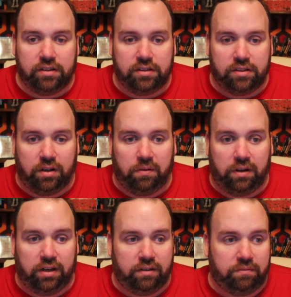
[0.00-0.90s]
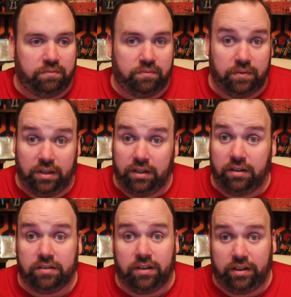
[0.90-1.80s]
So, it
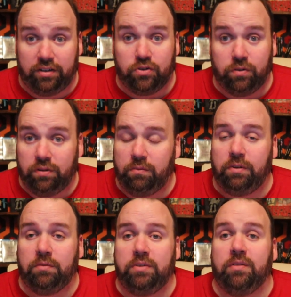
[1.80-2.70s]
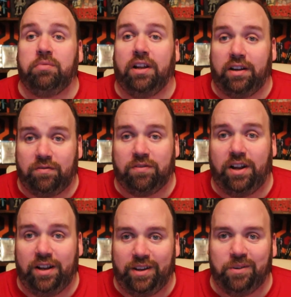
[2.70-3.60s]
looks like it truly will be a Black
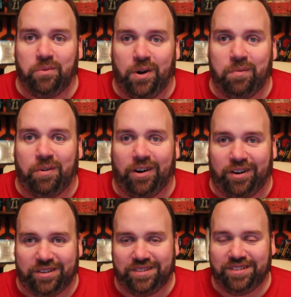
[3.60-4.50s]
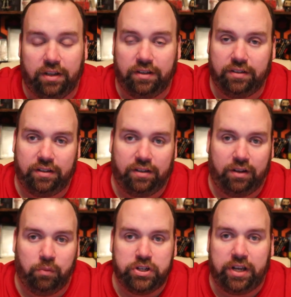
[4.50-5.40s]
Friday at Walmart.
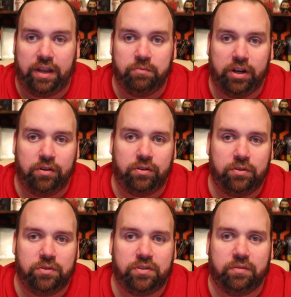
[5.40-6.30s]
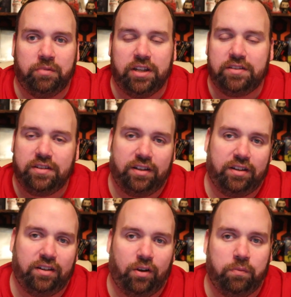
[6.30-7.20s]
I wish I had better news, but
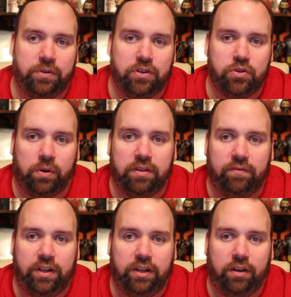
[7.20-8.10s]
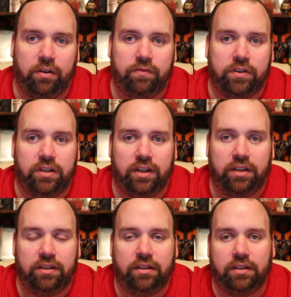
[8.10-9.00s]
I hope you enjoyed the video. If you
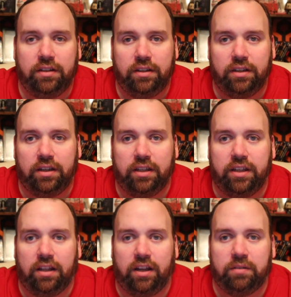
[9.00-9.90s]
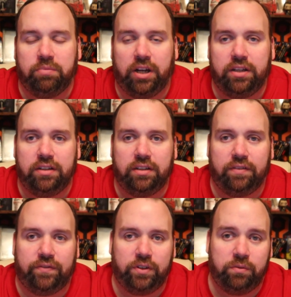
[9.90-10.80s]
did, hit that like button.
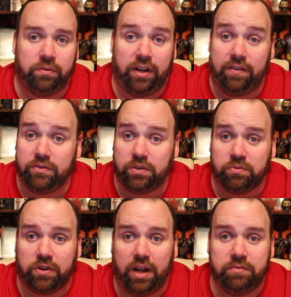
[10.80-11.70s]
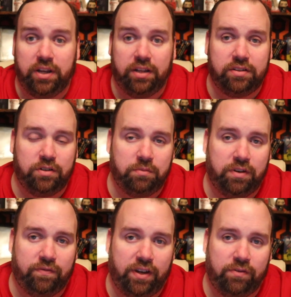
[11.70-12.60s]
If you haven't subscribed yet, do me
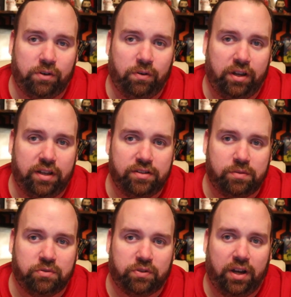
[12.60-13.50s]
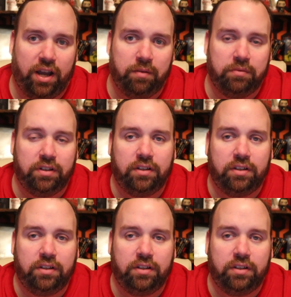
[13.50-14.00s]
a favor, go ahead and subscribe.